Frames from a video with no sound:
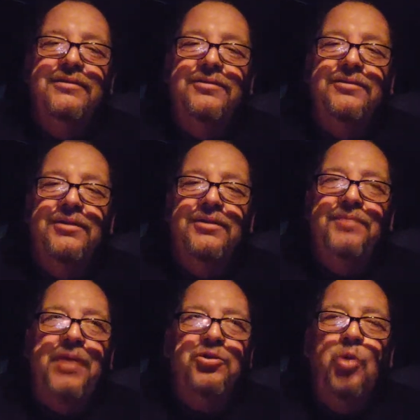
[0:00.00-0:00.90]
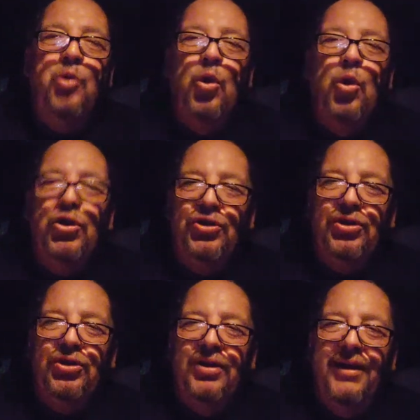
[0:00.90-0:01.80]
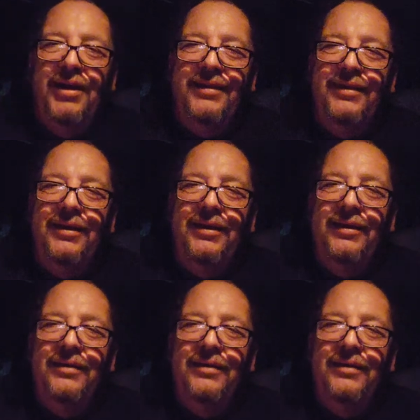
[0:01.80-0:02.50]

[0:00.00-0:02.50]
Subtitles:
about quarter, I think.